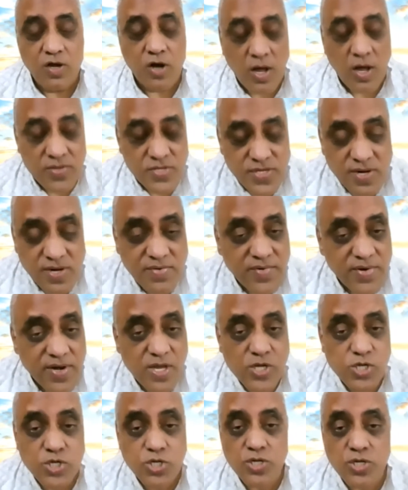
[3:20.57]

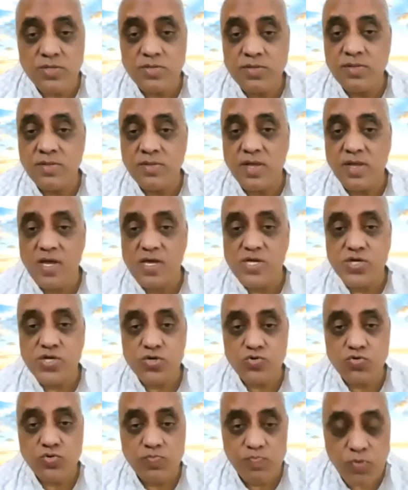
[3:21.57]
Concentration
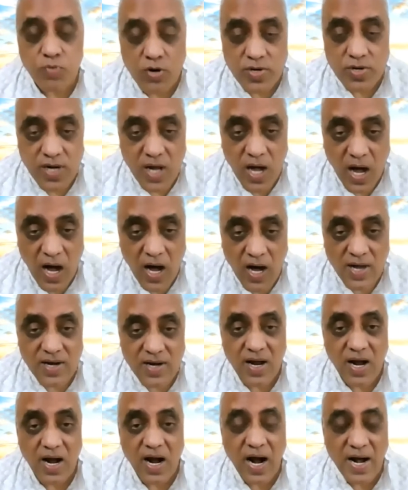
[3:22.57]
is to put
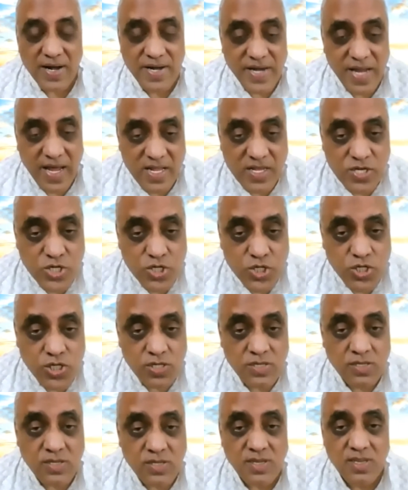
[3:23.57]
our
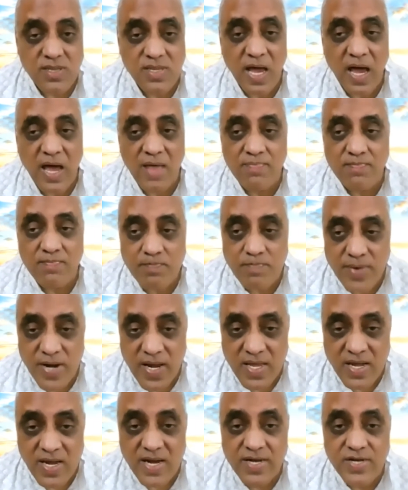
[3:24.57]
attention and
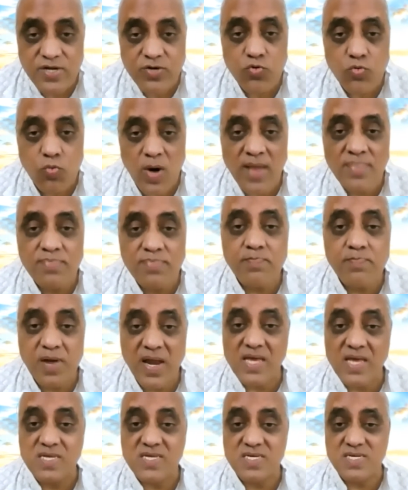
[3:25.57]
bring it to one
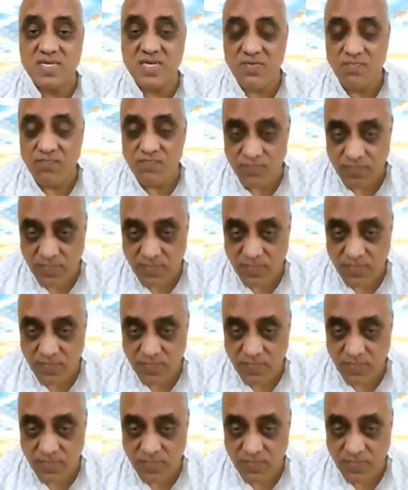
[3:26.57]
place.